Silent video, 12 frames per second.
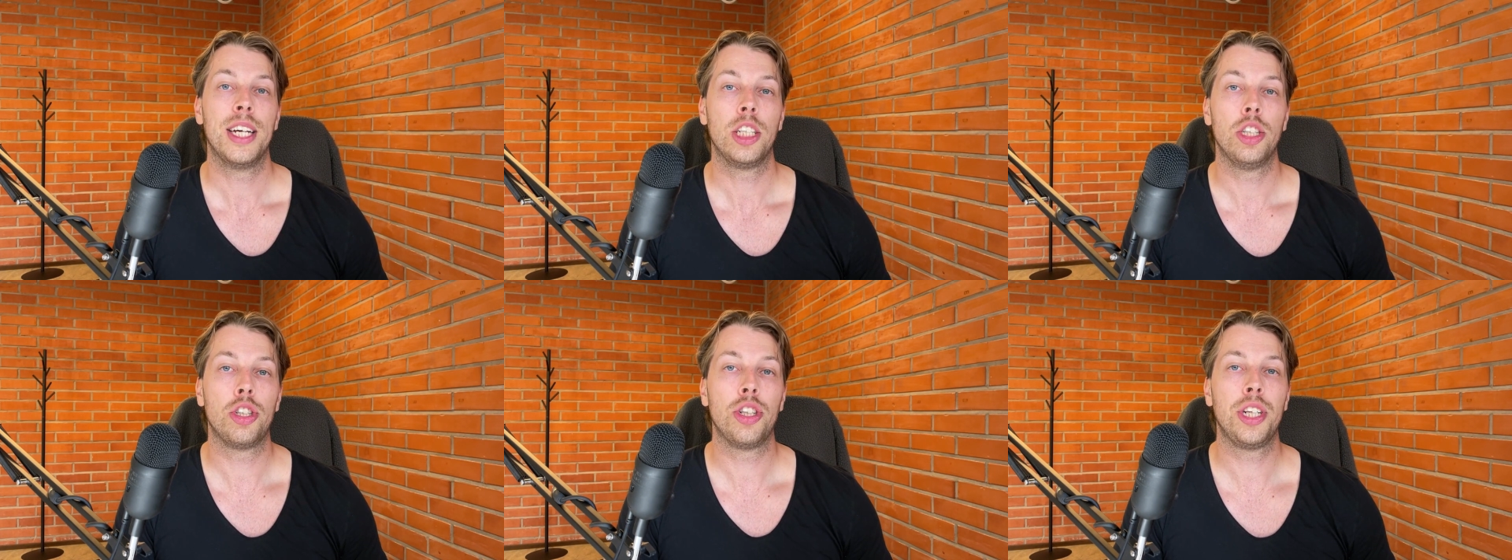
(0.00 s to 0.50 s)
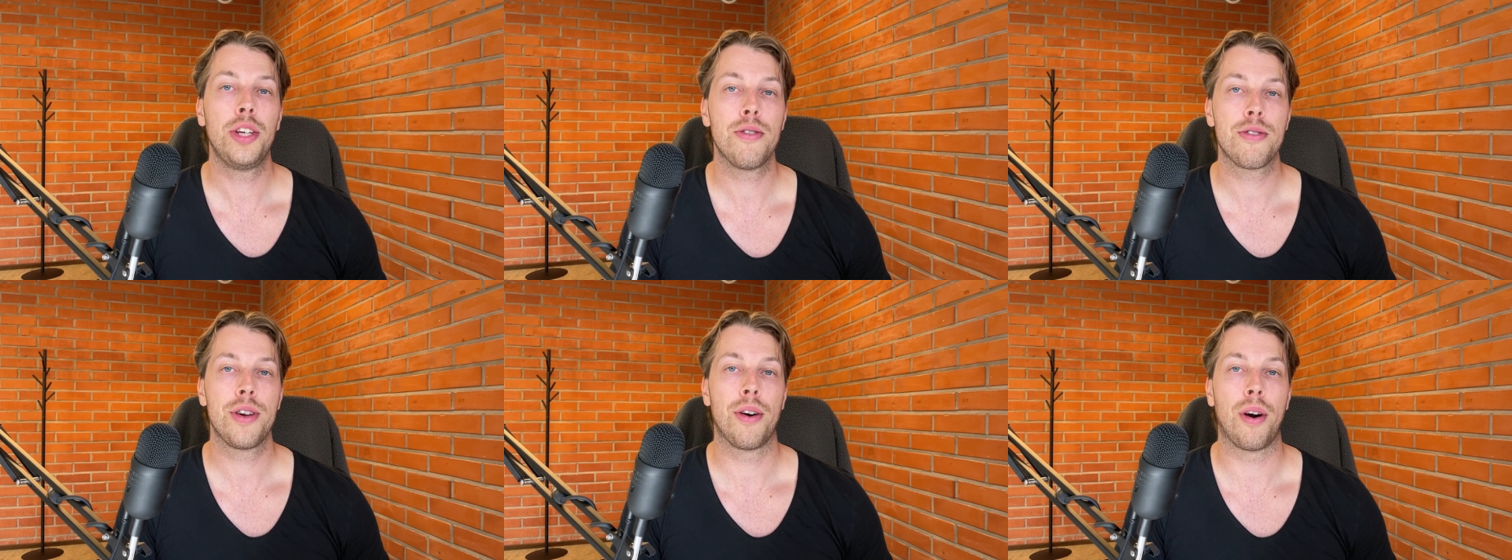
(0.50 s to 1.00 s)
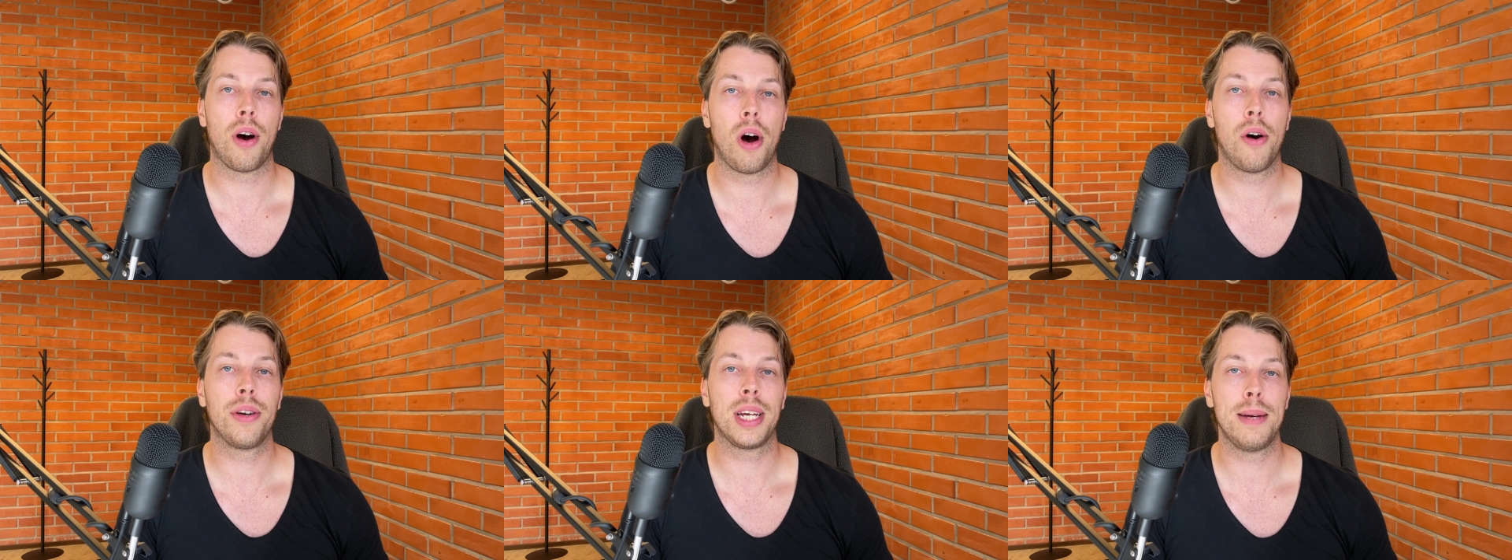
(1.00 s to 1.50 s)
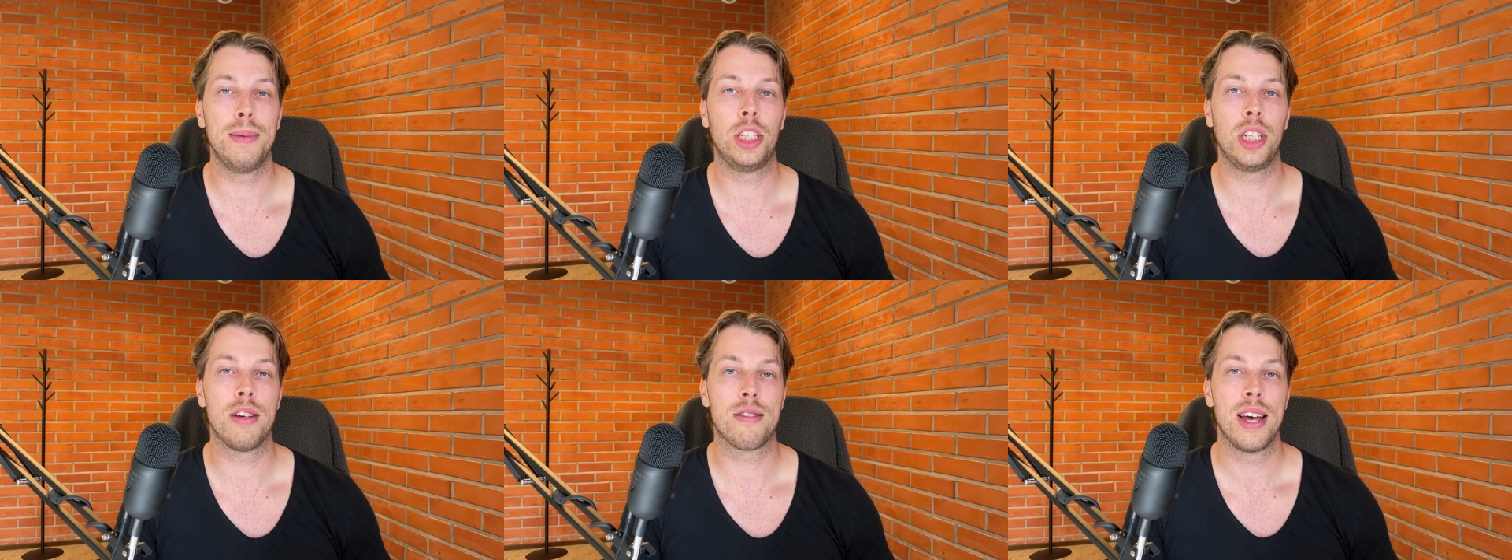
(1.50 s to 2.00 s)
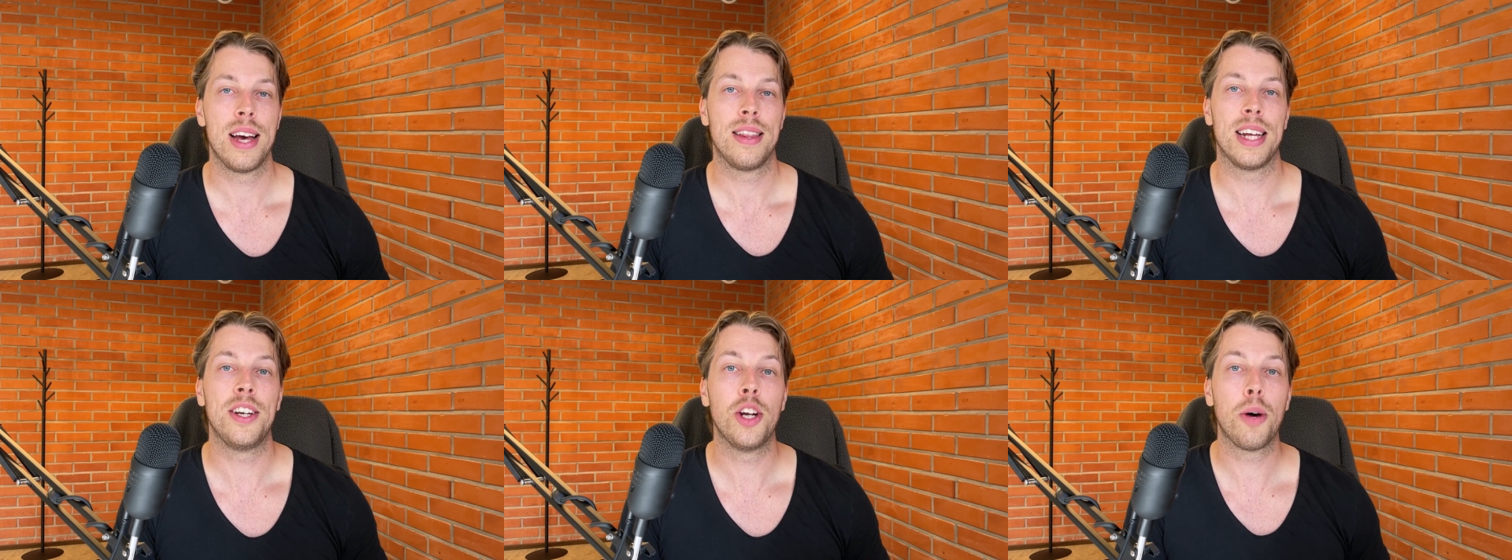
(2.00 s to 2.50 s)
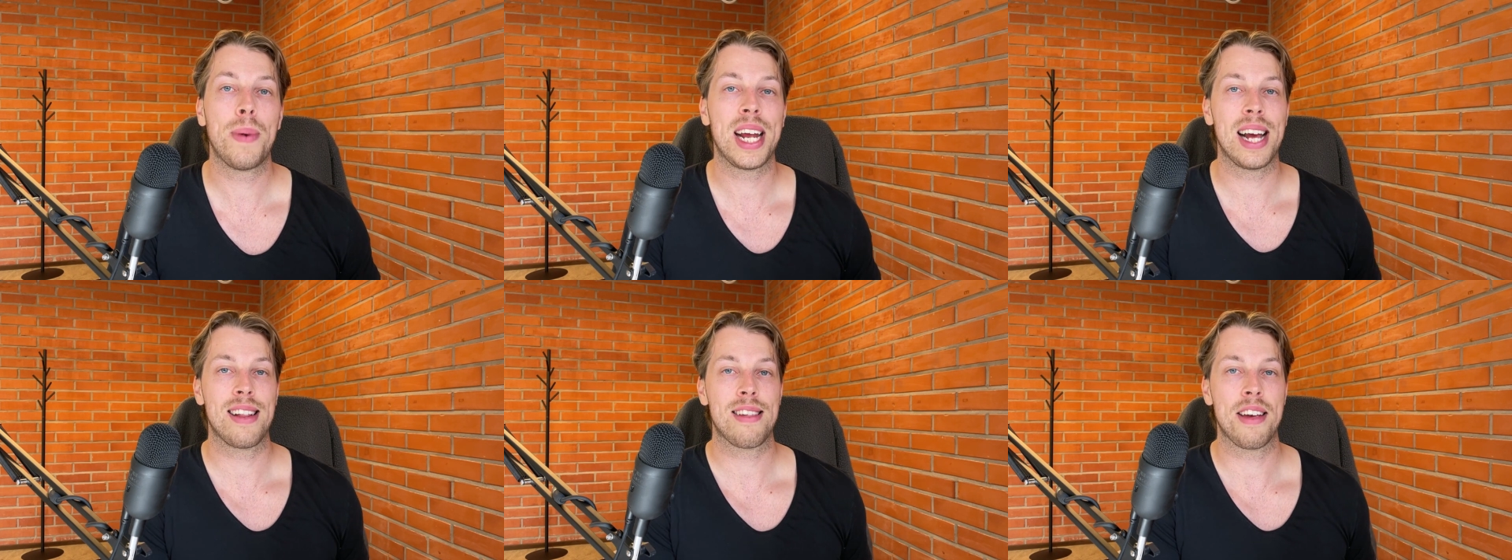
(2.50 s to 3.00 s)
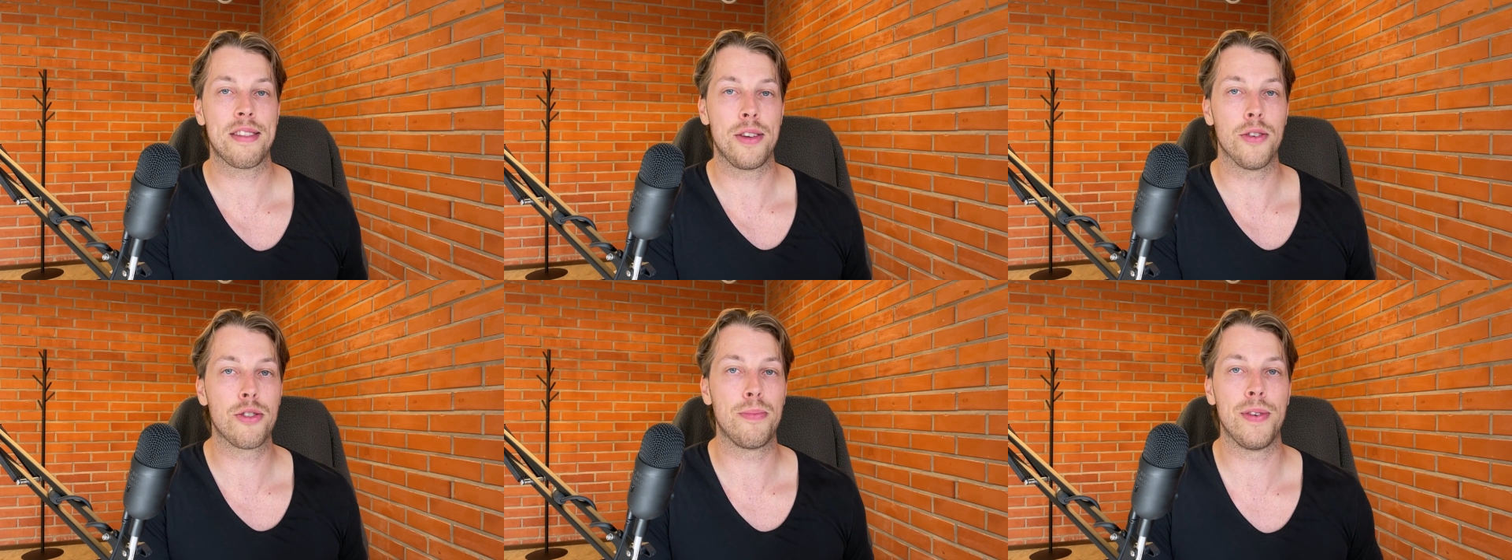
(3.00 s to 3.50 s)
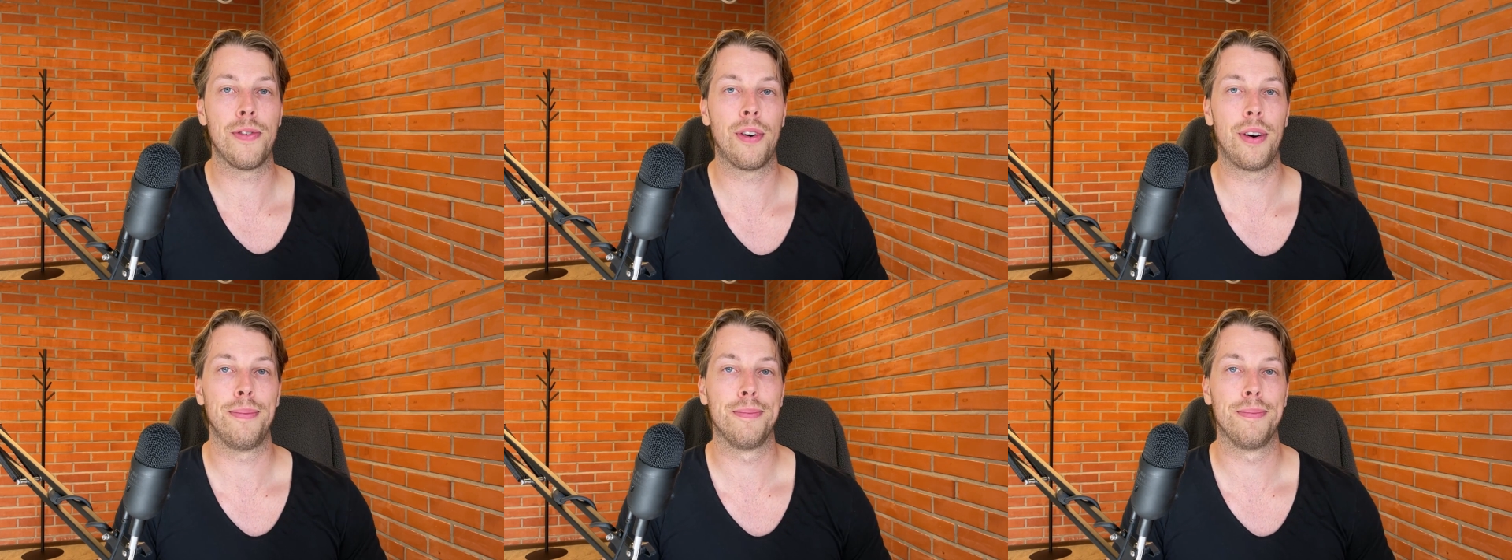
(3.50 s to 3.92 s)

you should use your own images that nobody else has used before.